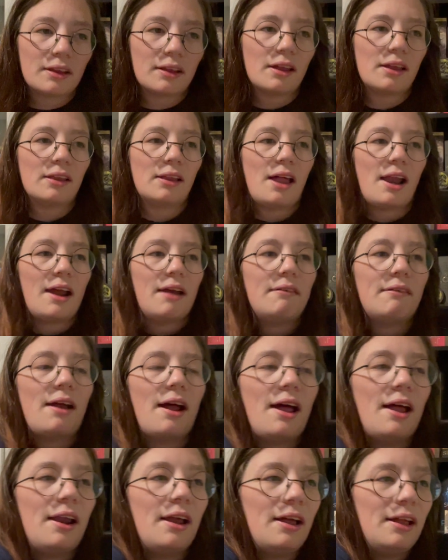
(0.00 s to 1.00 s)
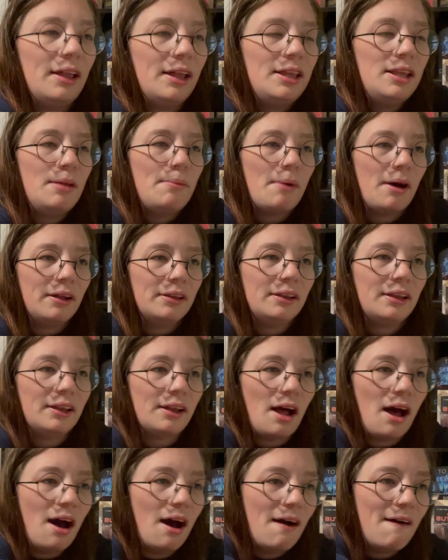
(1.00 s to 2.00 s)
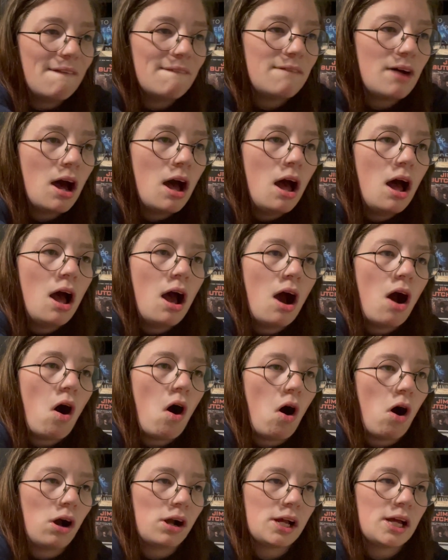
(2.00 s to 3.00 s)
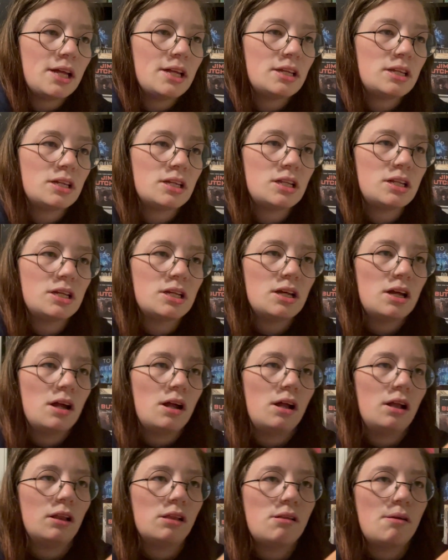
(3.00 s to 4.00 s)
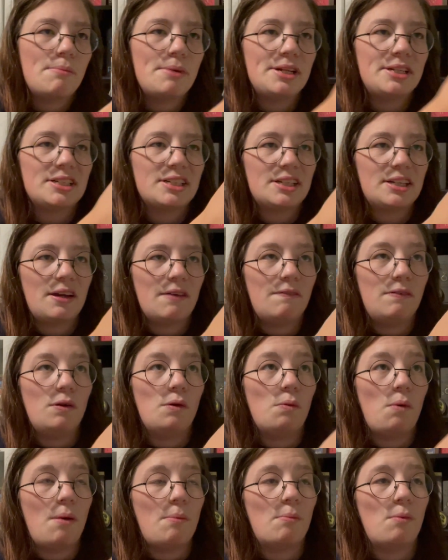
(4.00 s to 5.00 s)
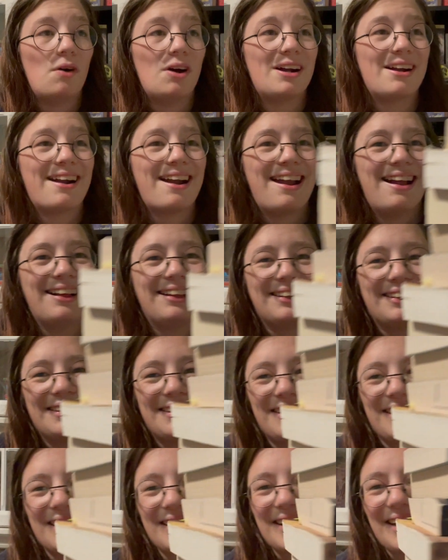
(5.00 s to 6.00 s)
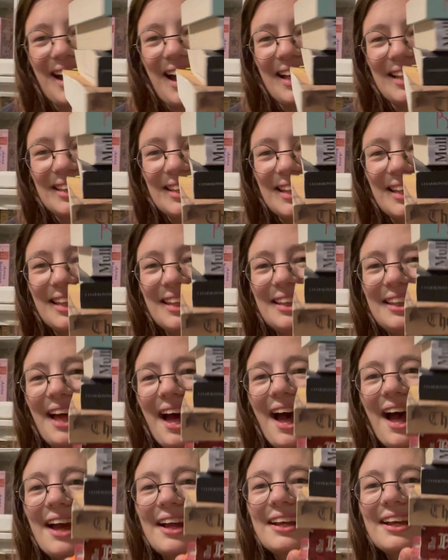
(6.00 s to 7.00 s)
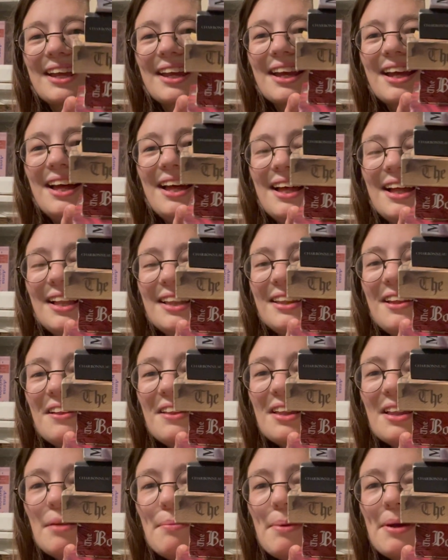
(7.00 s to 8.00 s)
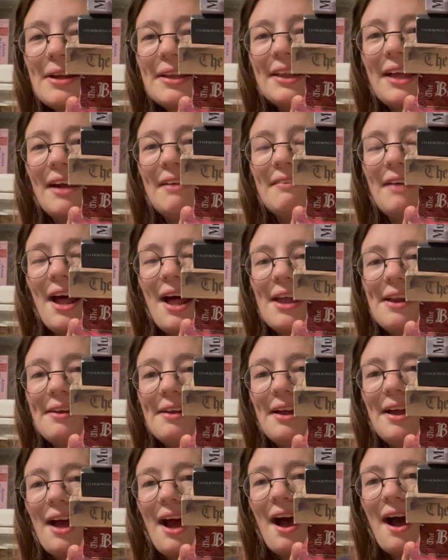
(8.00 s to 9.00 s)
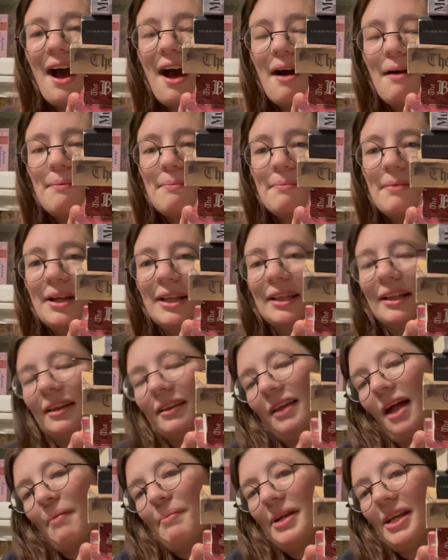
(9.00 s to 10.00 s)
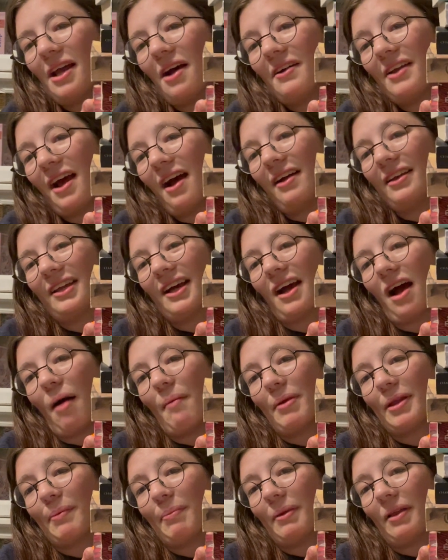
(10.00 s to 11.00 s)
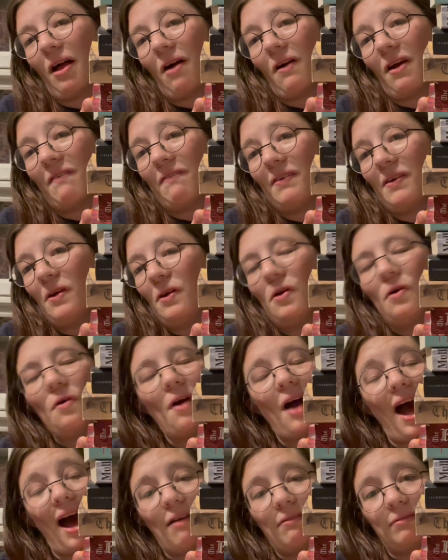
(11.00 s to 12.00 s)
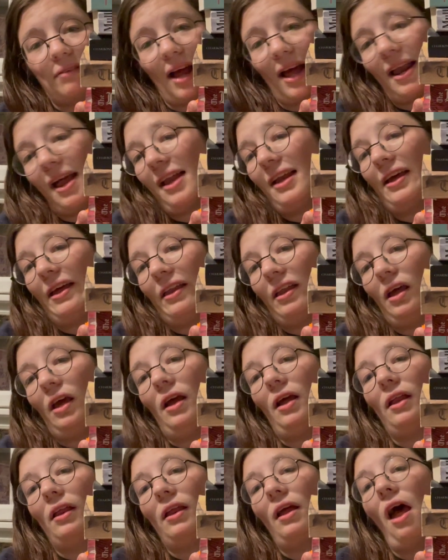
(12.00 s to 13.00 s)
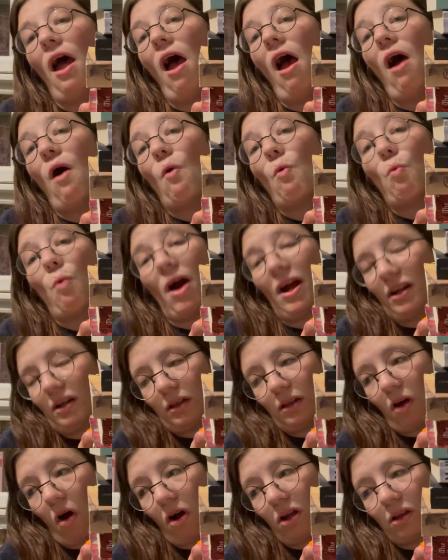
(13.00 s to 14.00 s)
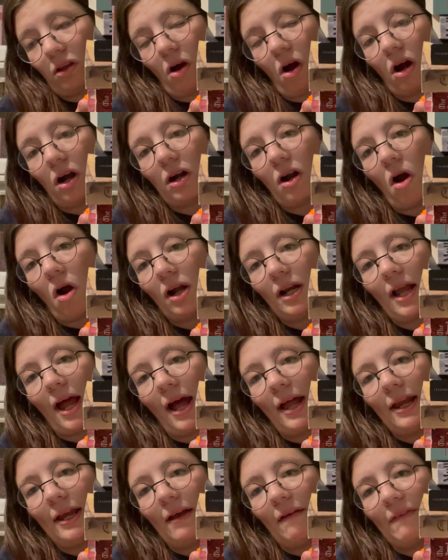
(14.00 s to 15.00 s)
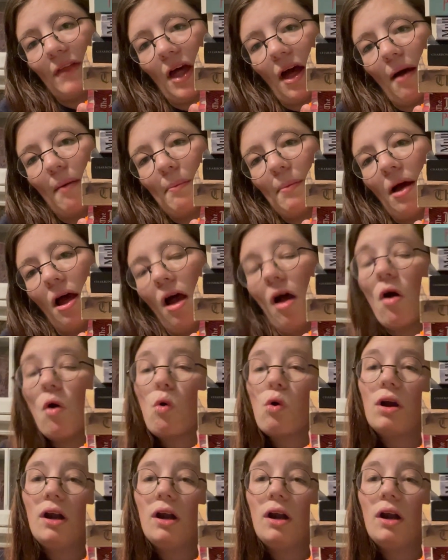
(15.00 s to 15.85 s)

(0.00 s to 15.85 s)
that I read in the month of August. Let me just give you one more look at the stack. Those are the books I read. Let me know down in the comments below if you have read any of these, what your thoughts are on any of them, or